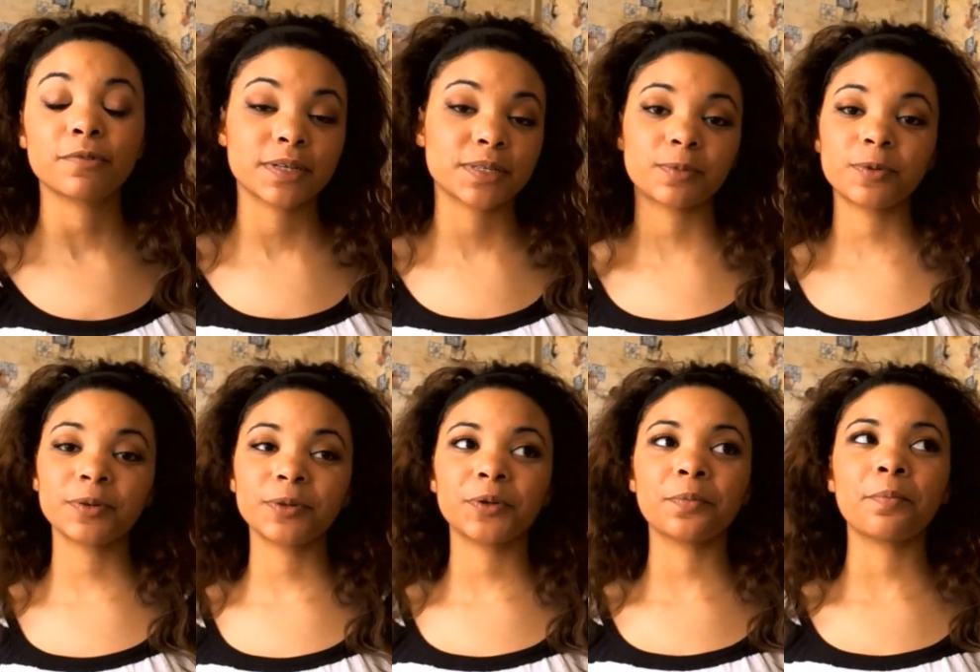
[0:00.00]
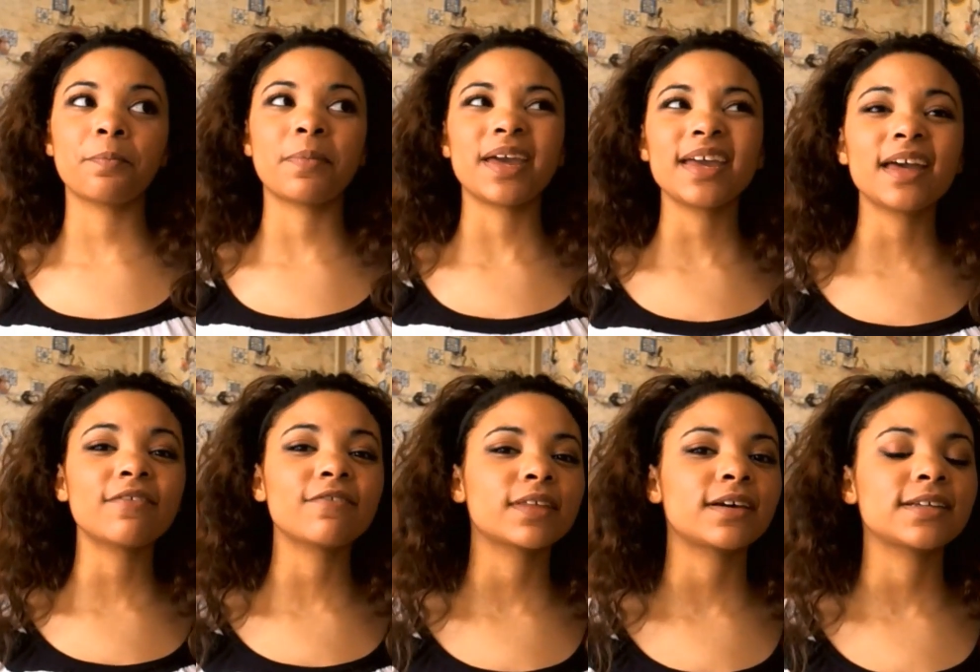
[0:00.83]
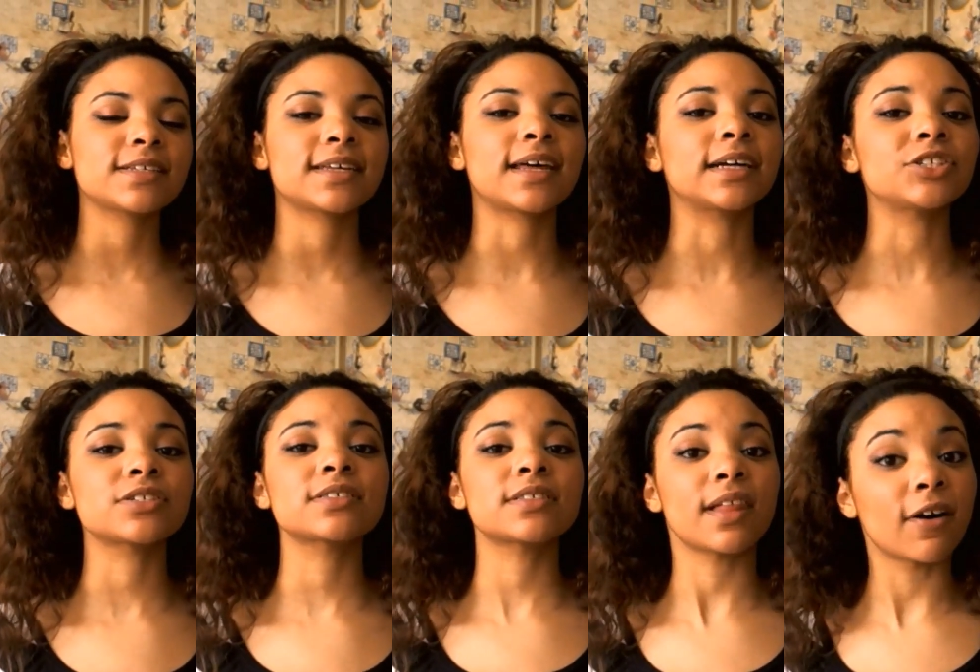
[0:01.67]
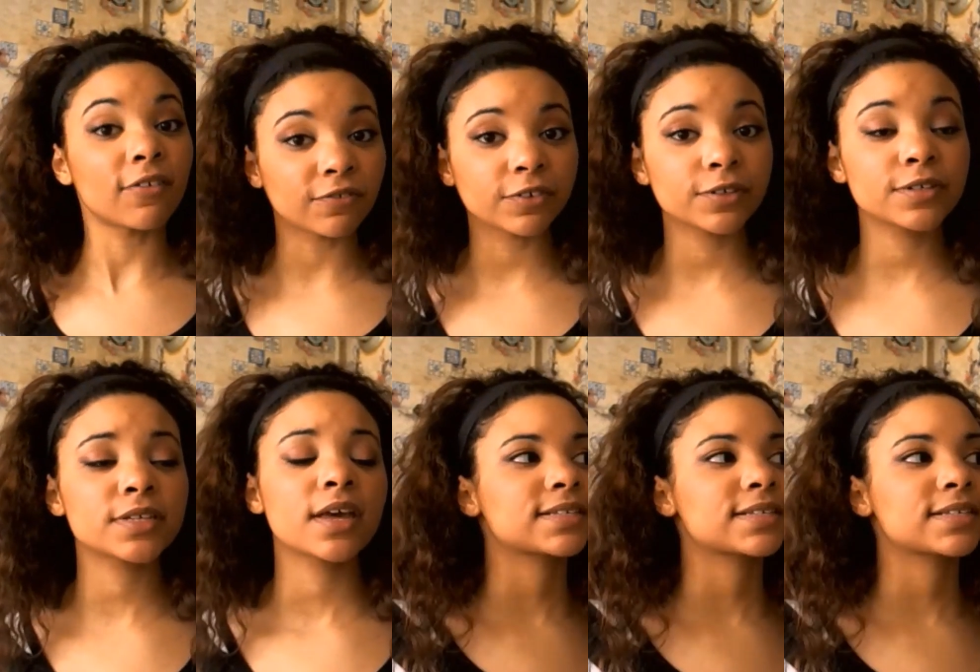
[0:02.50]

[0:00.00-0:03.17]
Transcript: Facebook, you may have noticed that I just love food.